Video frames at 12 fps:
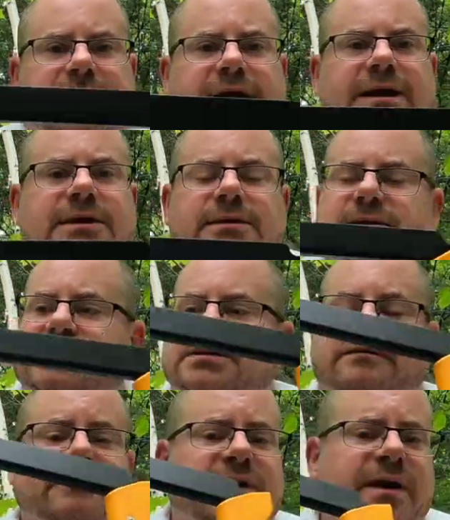Canyon. This is
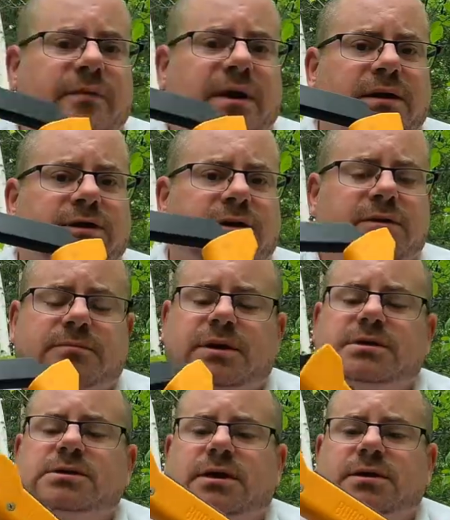a very well-known
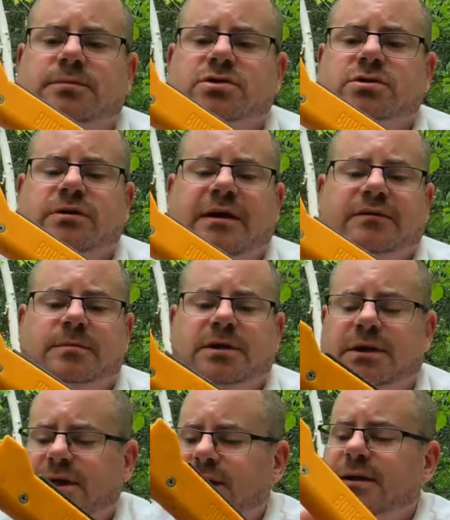bucksaw in the bushcraft
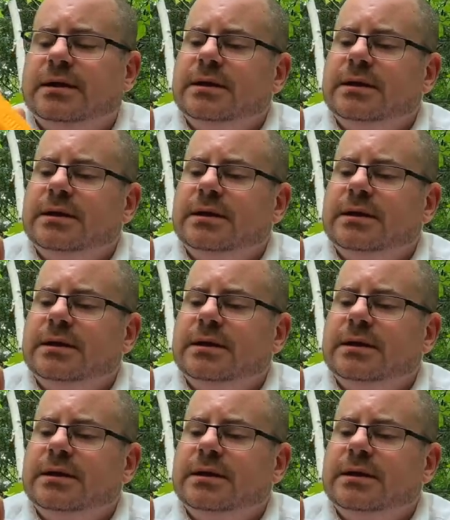community.